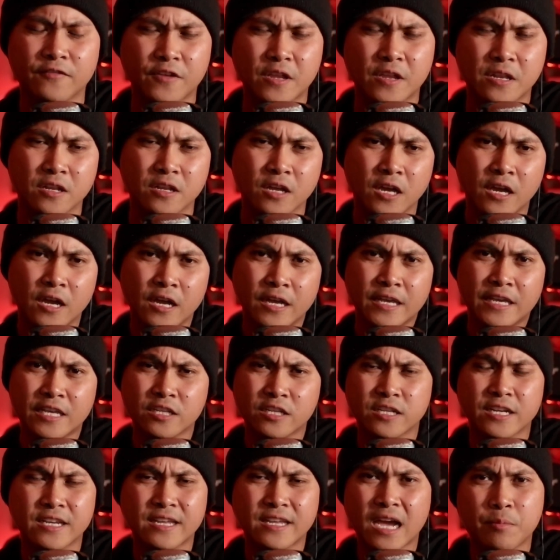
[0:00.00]
And he's
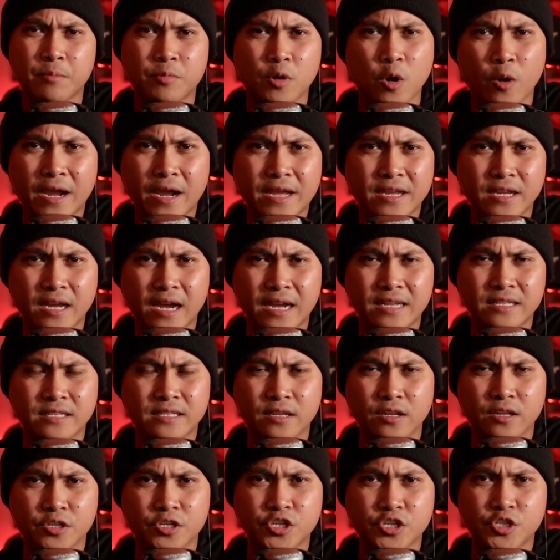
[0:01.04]
like, yeah, bro, I did
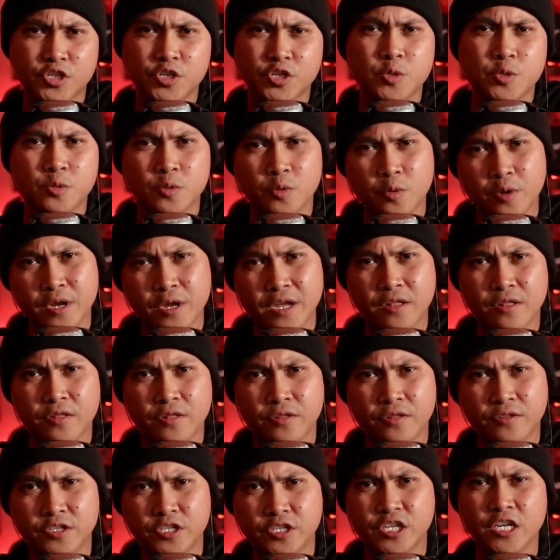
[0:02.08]
a shoot
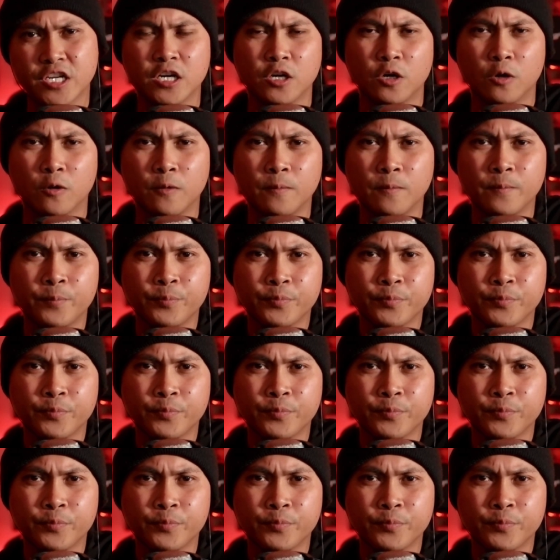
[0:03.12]
with Jill.